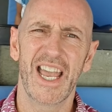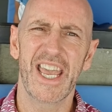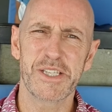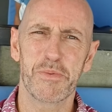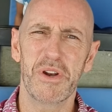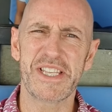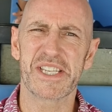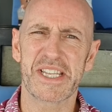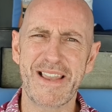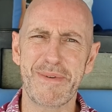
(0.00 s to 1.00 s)
it's pretty
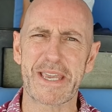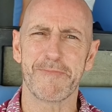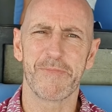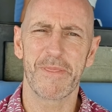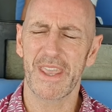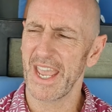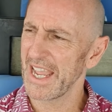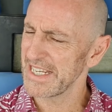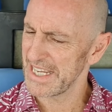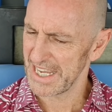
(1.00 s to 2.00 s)
steamy
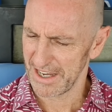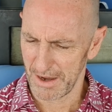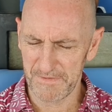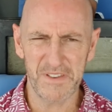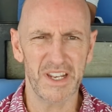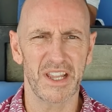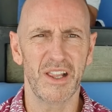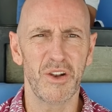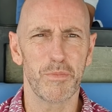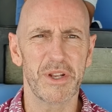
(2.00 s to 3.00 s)
and uh, I'm feeling a
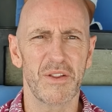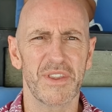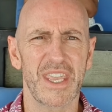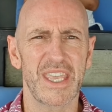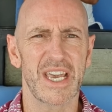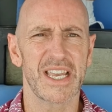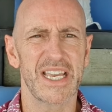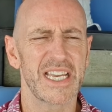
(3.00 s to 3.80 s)
little bit on the uh,